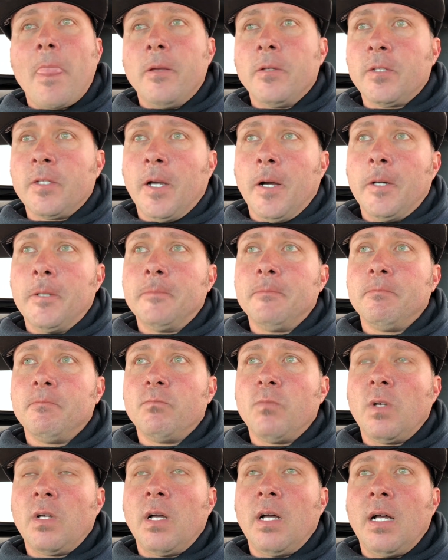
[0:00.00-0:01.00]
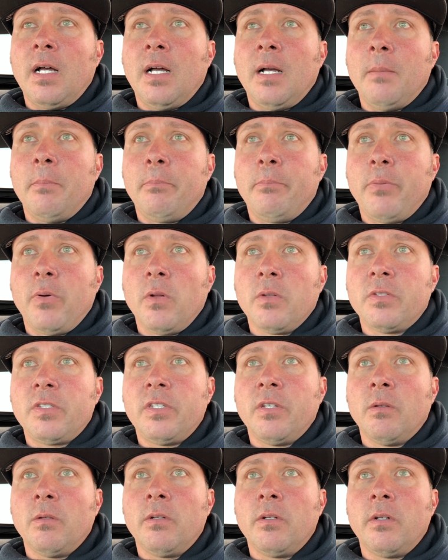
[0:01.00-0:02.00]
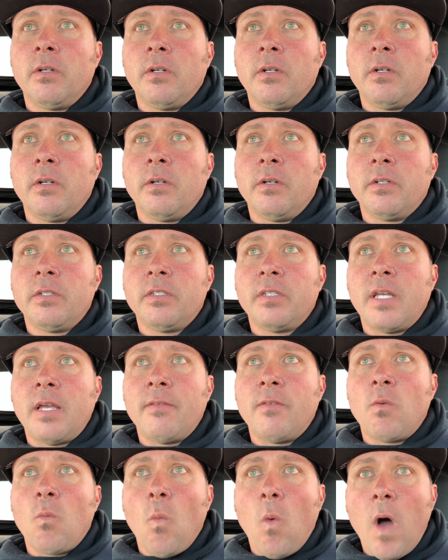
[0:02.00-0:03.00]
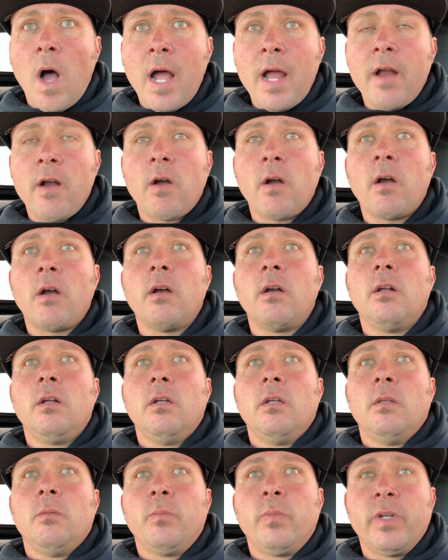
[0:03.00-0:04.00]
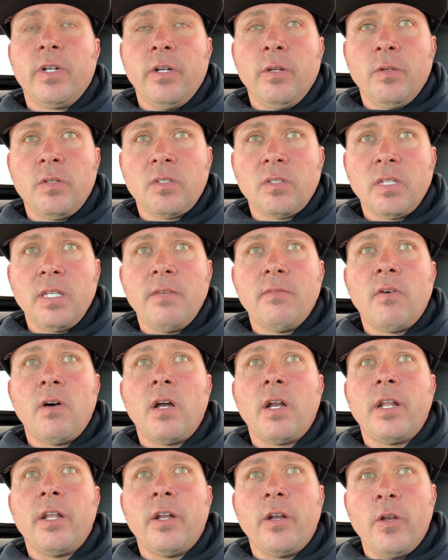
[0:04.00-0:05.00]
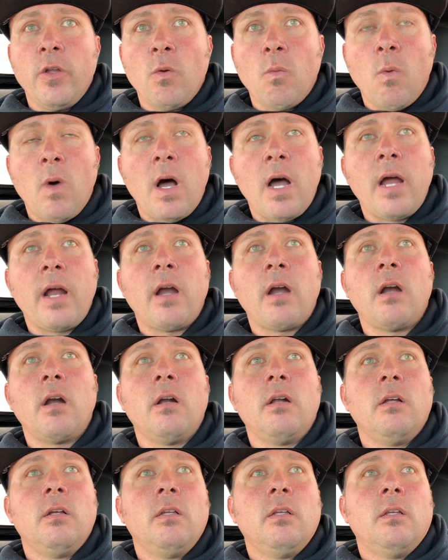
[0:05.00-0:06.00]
So pulled cylinder 7 wire, put a new sleeve on it, a new wire.